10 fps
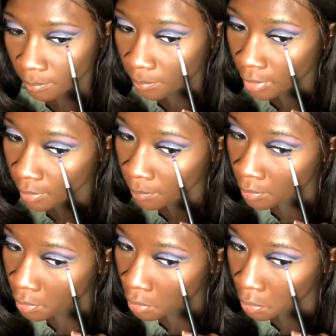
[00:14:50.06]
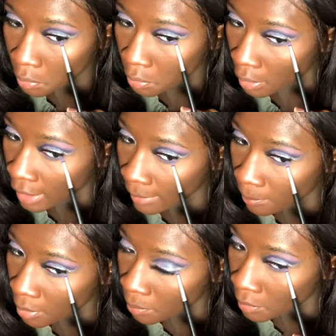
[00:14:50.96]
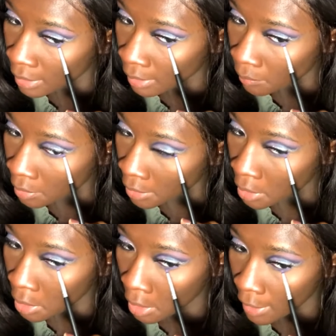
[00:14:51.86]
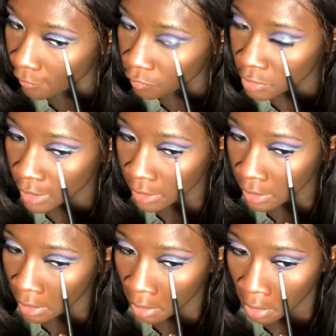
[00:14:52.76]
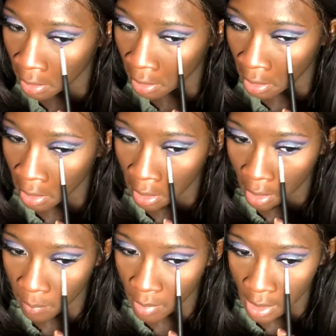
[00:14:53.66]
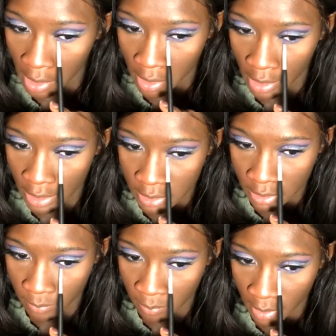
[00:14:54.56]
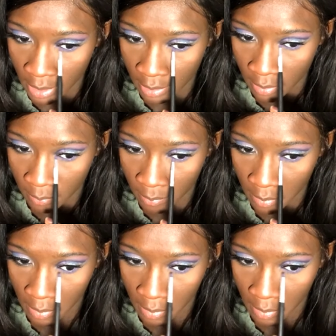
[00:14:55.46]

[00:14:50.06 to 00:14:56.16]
purple, that purple that I went in, the Aphrodite. I'm adding that to the bottom.